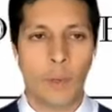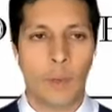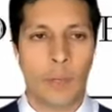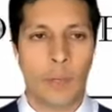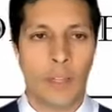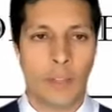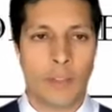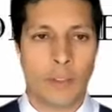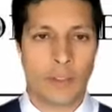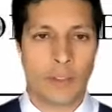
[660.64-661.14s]

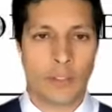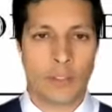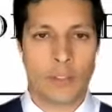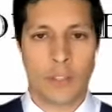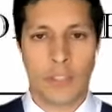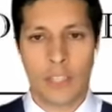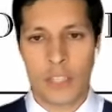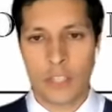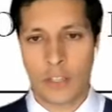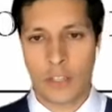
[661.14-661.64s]
with
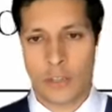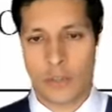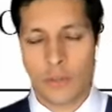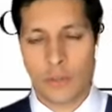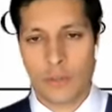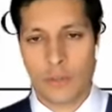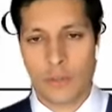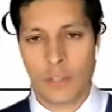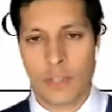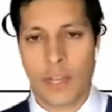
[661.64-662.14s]
certain
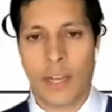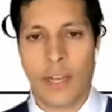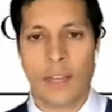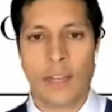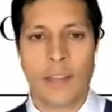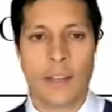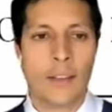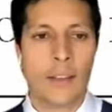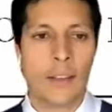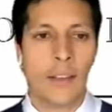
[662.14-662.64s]
issues like
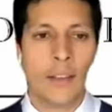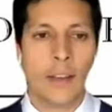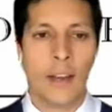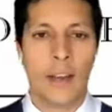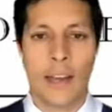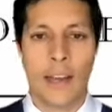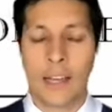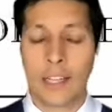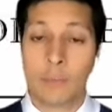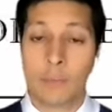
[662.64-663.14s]

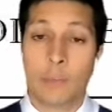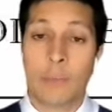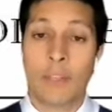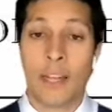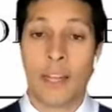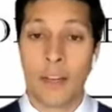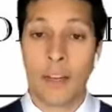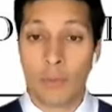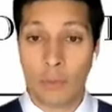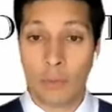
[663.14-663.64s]

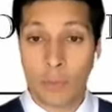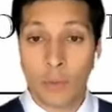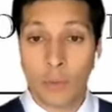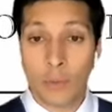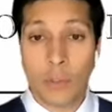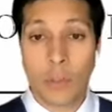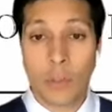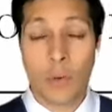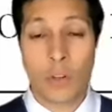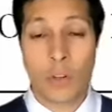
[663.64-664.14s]
expedited
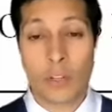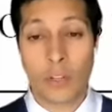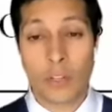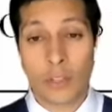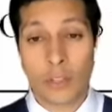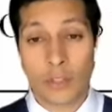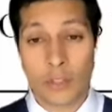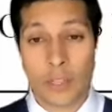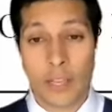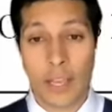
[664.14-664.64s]
removal
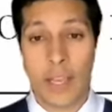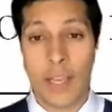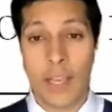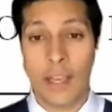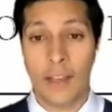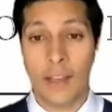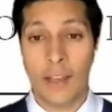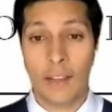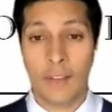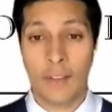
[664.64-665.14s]
orders
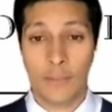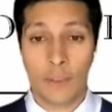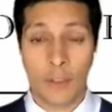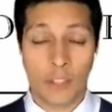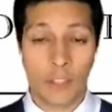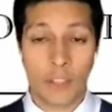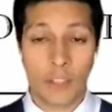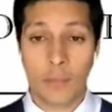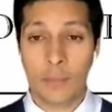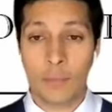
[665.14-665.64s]
and
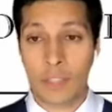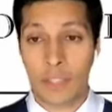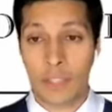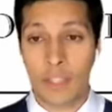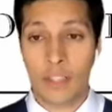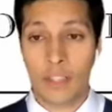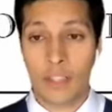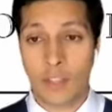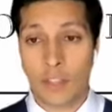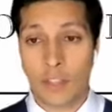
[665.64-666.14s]
false claim to
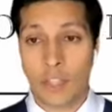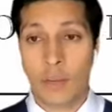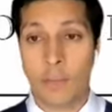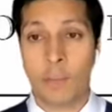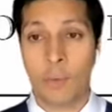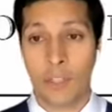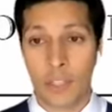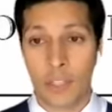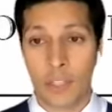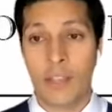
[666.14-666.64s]
citizenship,
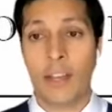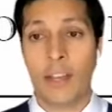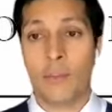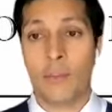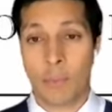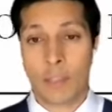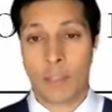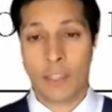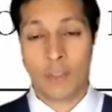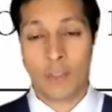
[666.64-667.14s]
which can have
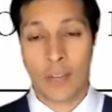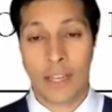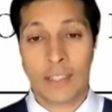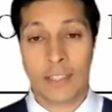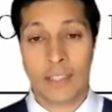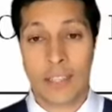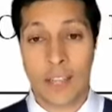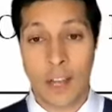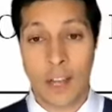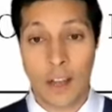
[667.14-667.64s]
pretty
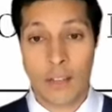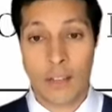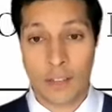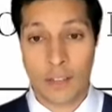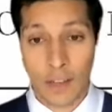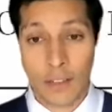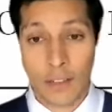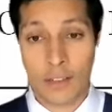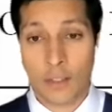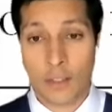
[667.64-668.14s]
drastic
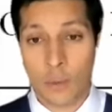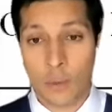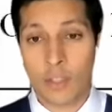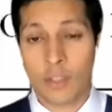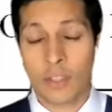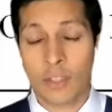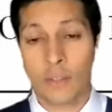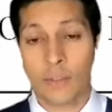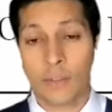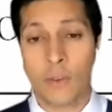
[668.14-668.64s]

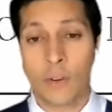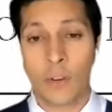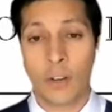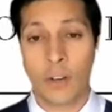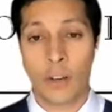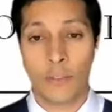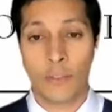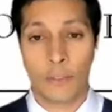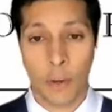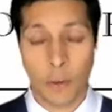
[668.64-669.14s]
consequences for
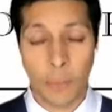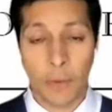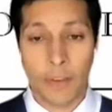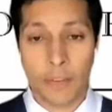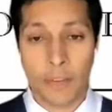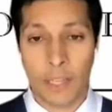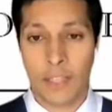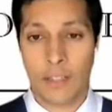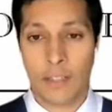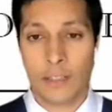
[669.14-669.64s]
affirmative
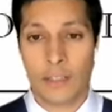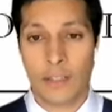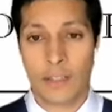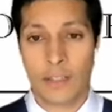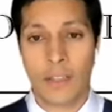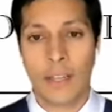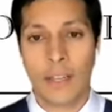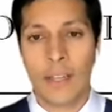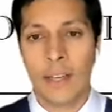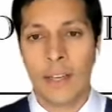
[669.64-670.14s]
cases,
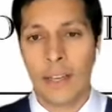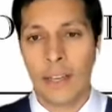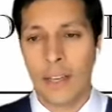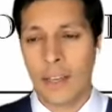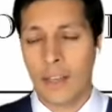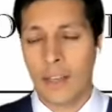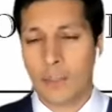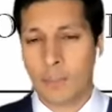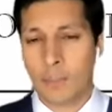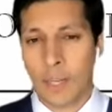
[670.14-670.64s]

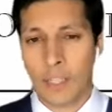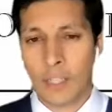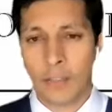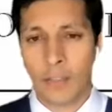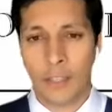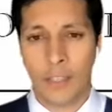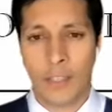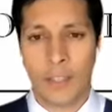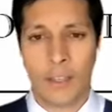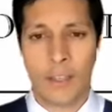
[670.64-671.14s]

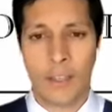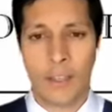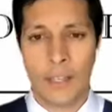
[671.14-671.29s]
especially,